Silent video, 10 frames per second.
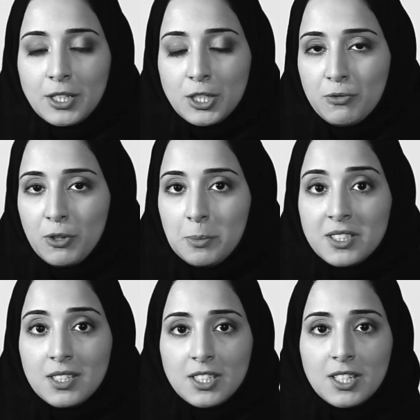successful
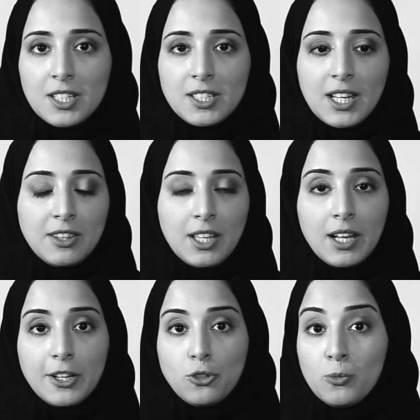businesses, and they
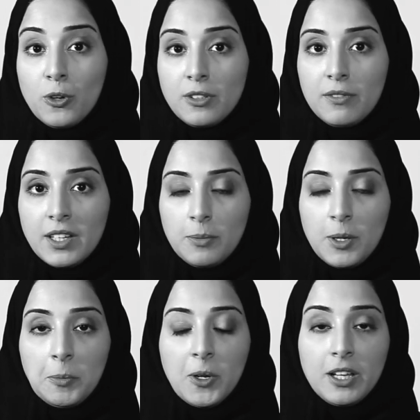like to motivate
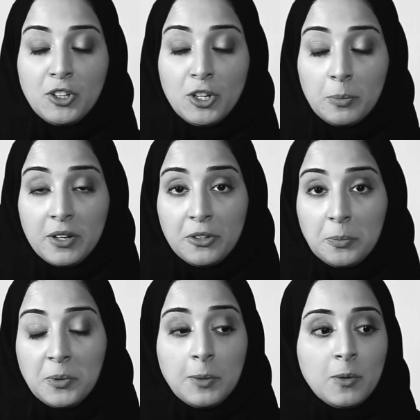people and help
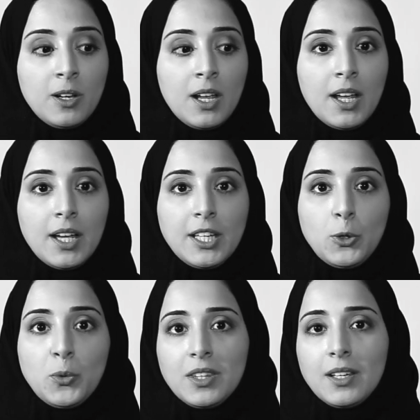other people,
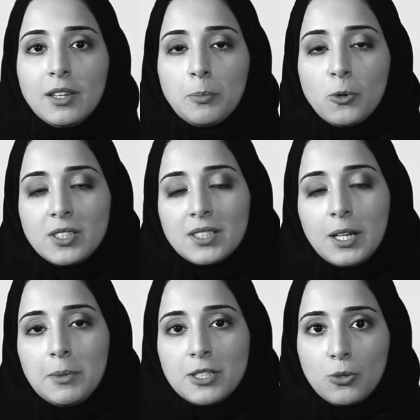you would think the process is
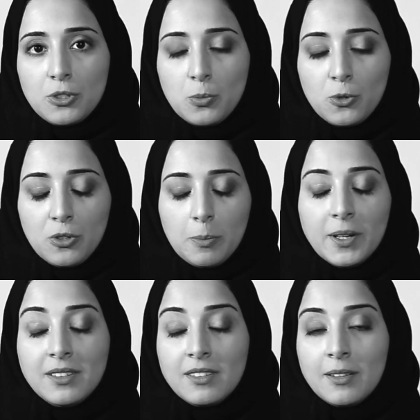going to be so smooth,
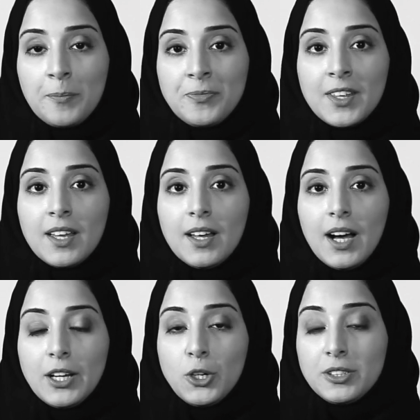but
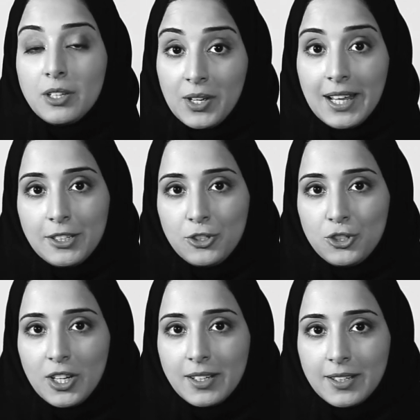I got a reality
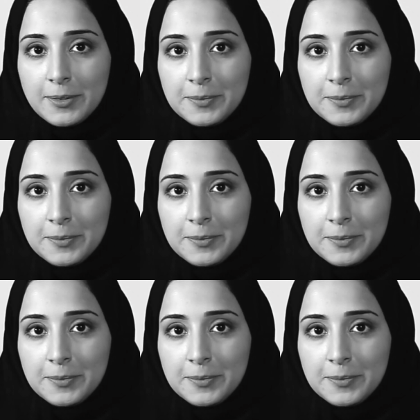check.